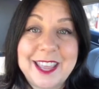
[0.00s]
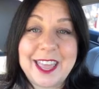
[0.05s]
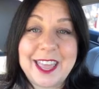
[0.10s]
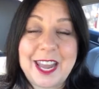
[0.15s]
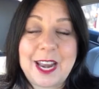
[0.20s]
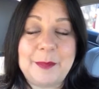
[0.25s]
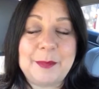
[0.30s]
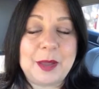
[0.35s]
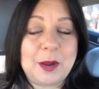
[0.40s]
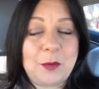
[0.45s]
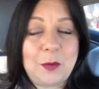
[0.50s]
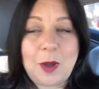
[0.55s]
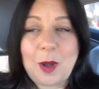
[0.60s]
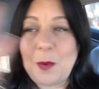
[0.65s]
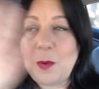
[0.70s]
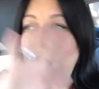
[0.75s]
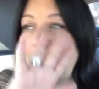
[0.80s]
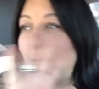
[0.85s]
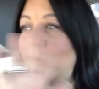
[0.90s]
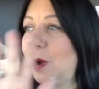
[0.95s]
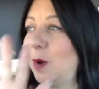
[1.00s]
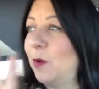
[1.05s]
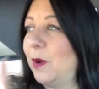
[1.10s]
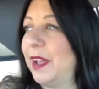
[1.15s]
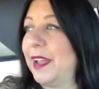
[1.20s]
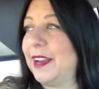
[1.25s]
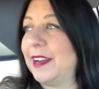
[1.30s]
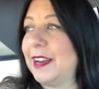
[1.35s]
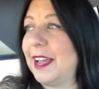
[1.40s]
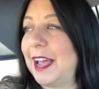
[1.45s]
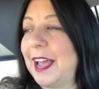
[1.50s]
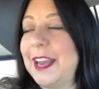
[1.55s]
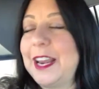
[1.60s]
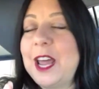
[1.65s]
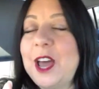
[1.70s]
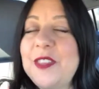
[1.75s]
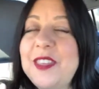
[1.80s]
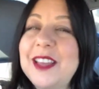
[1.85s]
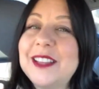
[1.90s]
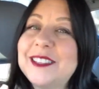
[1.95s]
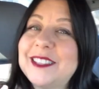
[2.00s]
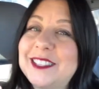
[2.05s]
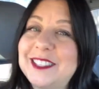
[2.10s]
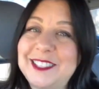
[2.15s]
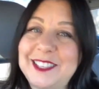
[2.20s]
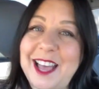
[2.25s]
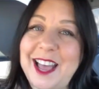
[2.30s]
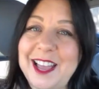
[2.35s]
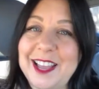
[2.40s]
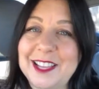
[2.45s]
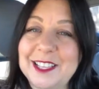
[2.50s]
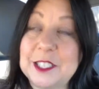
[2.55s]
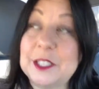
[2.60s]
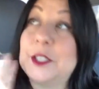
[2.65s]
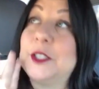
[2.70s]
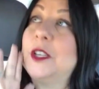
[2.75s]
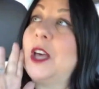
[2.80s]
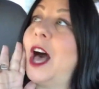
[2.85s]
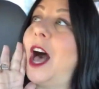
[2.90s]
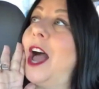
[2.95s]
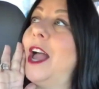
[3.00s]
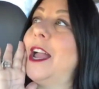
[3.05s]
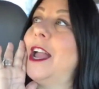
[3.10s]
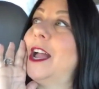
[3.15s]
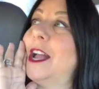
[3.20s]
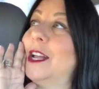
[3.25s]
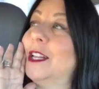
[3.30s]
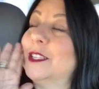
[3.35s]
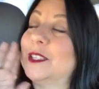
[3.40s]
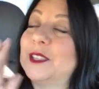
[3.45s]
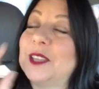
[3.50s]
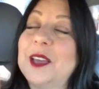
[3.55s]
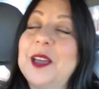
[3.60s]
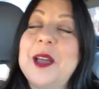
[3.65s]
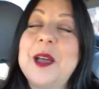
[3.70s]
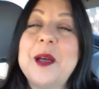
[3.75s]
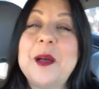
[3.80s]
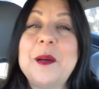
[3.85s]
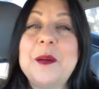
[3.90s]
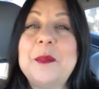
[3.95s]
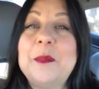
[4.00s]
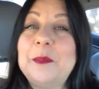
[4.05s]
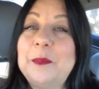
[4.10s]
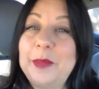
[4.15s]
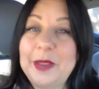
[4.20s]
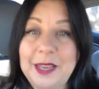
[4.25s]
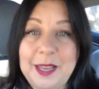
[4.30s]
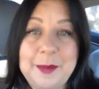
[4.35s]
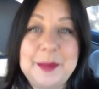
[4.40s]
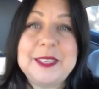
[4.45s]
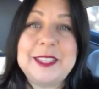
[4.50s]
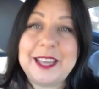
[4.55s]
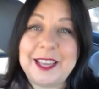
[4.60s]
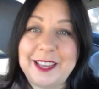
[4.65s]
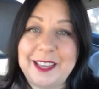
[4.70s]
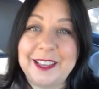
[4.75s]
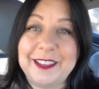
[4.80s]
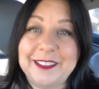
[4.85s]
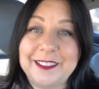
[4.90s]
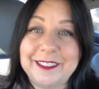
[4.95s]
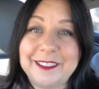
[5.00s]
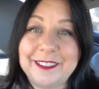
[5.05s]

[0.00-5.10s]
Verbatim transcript: And I'm like, whoa, whoa, whoa, wait. I know that's science, science. But let me tell you,